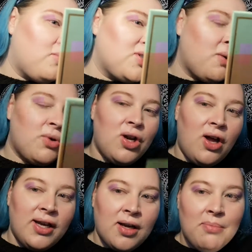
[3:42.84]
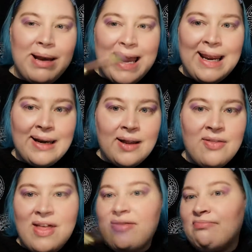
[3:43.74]
We don't want to complain
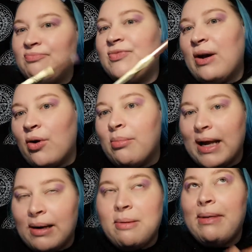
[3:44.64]
and then they'll complain about